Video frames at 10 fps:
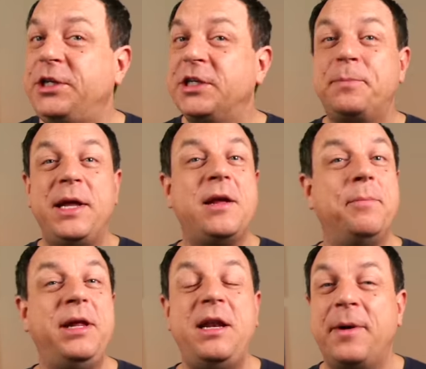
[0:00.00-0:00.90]
You just play
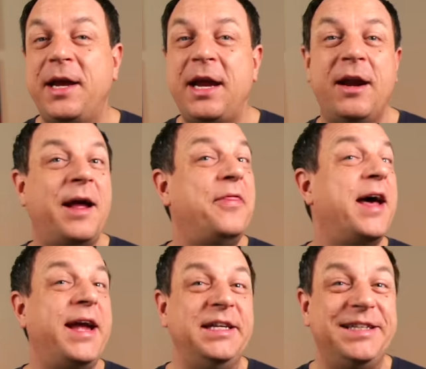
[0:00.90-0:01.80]
completely by ear, and
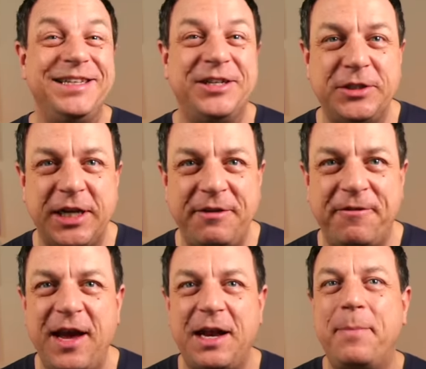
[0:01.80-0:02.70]
that is totally
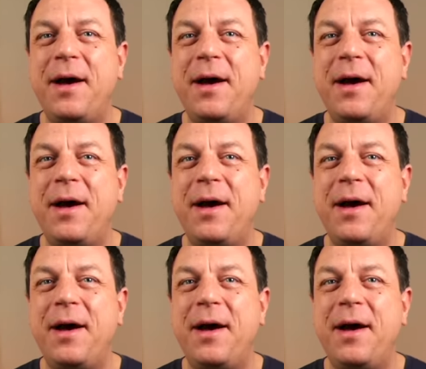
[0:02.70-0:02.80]
fine.